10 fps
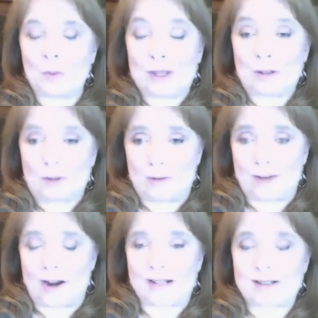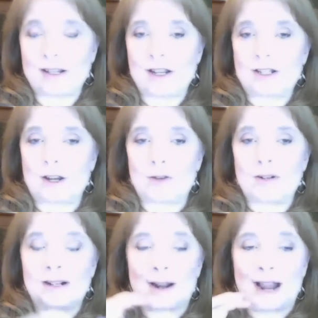with coronavirus. So
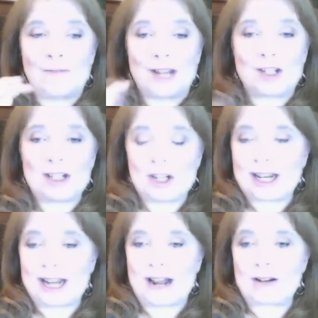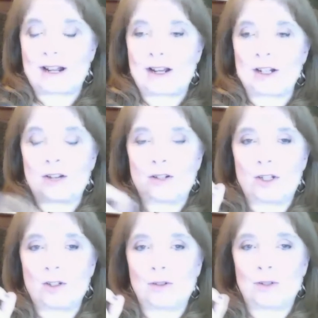I invite you to check it out. Go
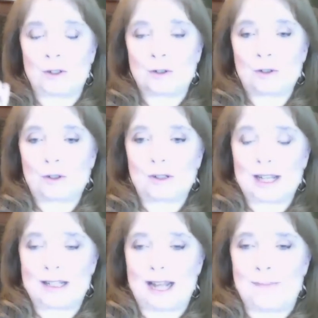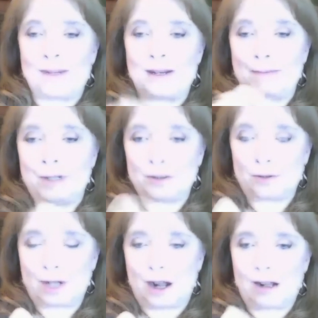to Google and type in
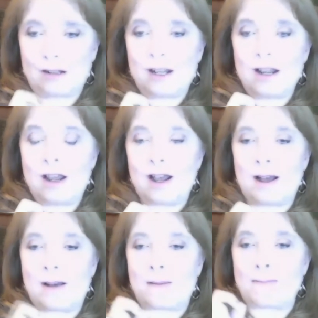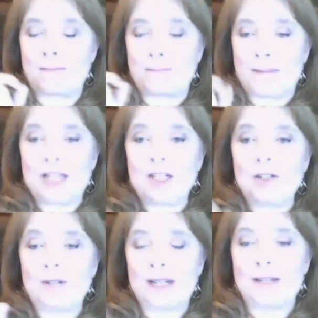Builderall
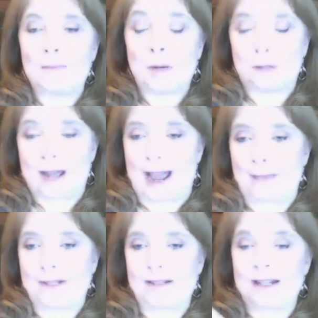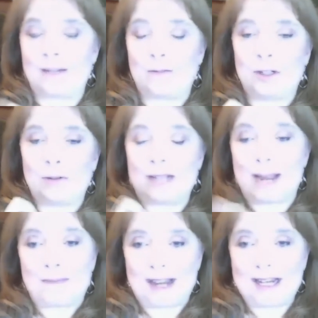menu in mobile app. And if you
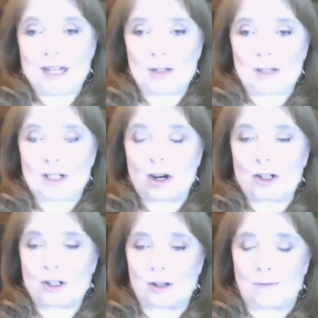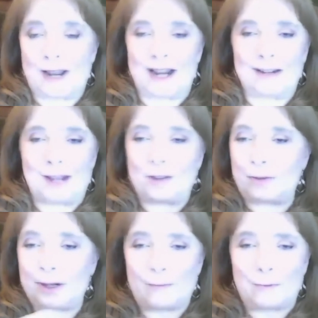type that in and do a search, you'll find about
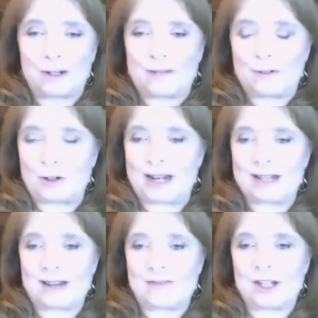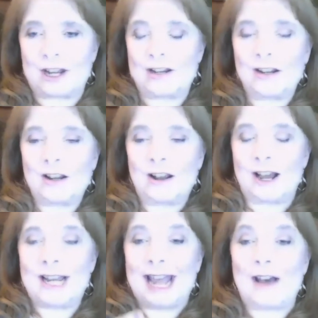3 or 4 different trainings I've done
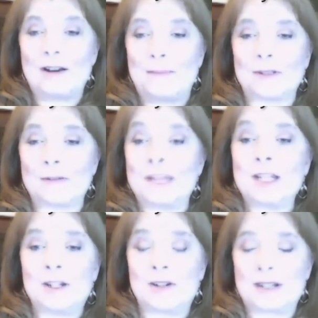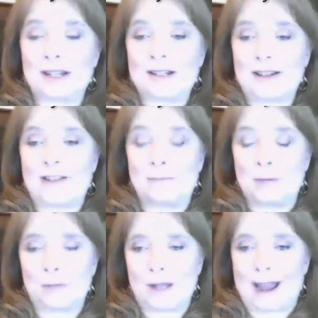on how to build menus inside of
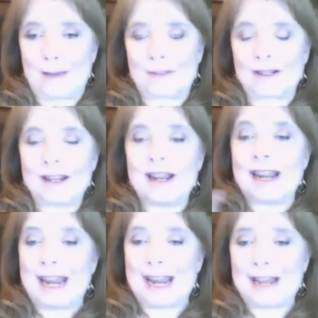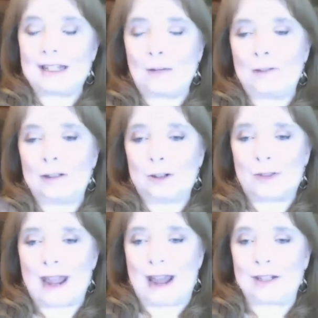mobile apps. And if you learn
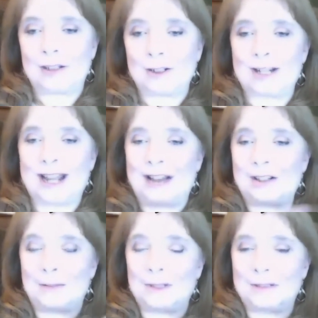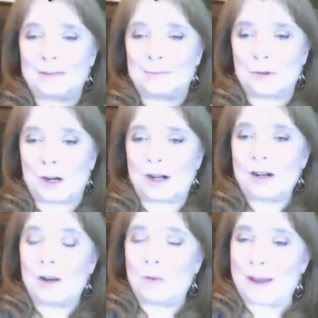that, you'll learn how to build them for
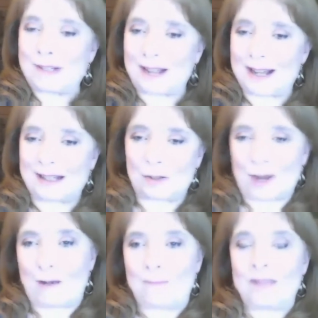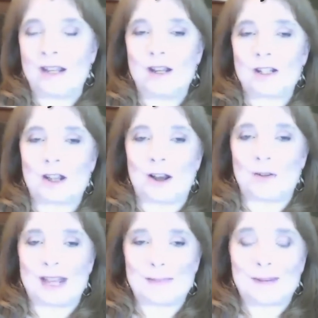websites as well. So
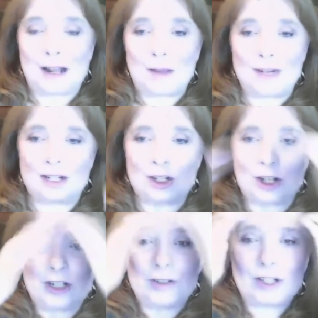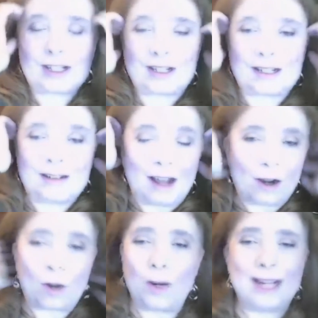that's about all I wanted to show you. Just a
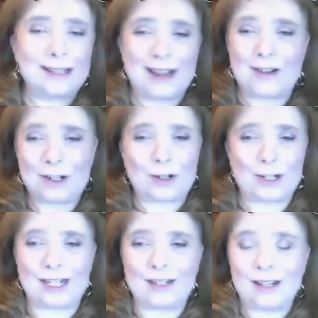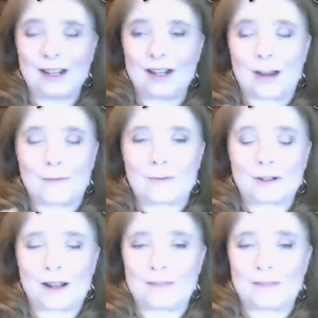quick down and dirty cover,